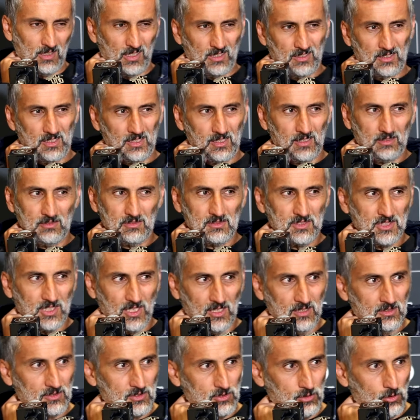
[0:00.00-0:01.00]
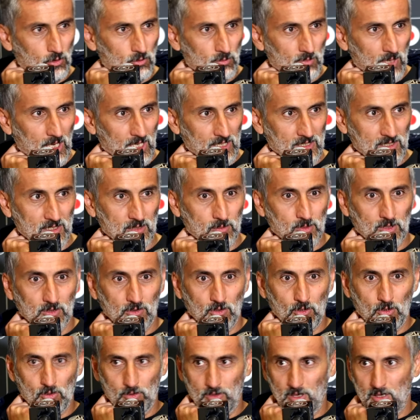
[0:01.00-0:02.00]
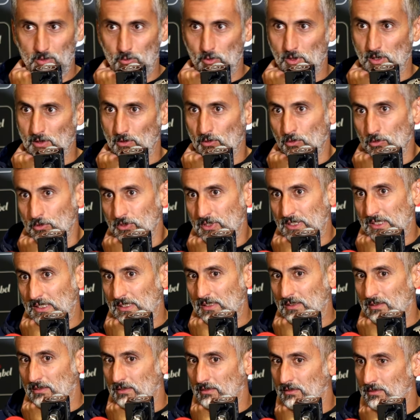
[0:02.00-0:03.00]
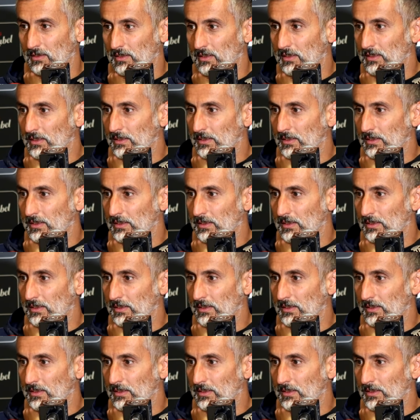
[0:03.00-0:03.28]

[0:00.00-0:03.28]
They didn't change so much, even though they were losing.